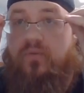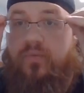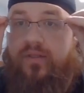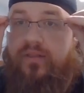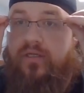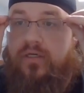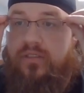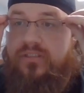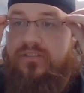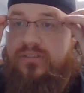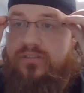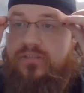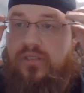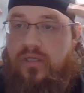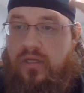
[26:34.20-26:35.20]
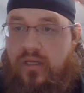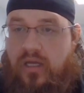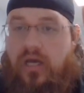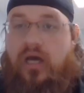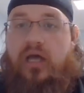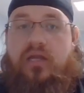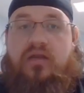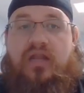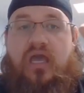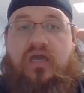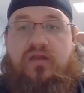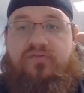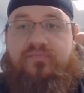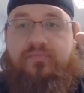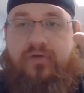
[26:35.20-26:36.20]
when there's uh,
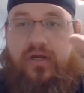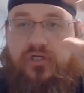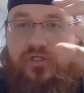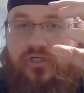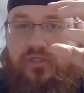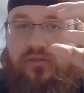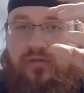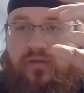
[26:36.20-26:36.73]
negative pressure,